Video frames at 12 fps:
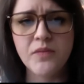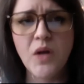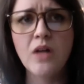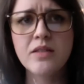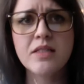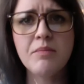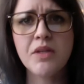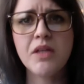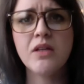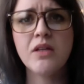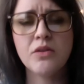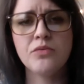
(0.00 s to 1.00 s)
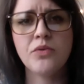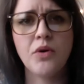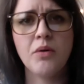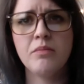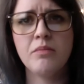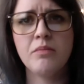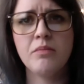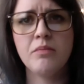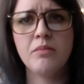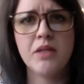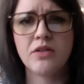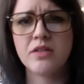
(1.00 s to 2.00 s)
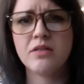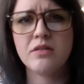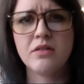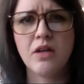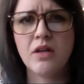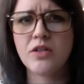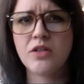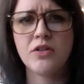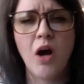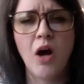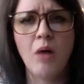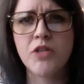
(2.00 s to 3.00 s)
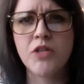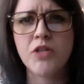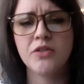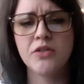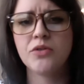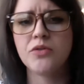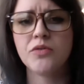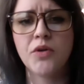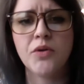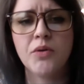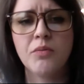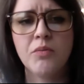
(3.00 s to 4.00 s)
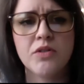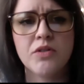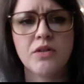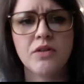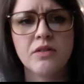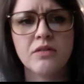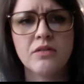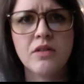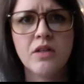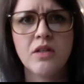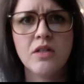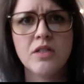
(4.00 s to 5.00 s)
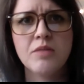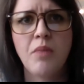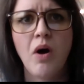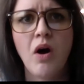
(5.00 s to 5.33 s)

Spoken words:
on something in the room, maybe a certain object in your room or a certain spot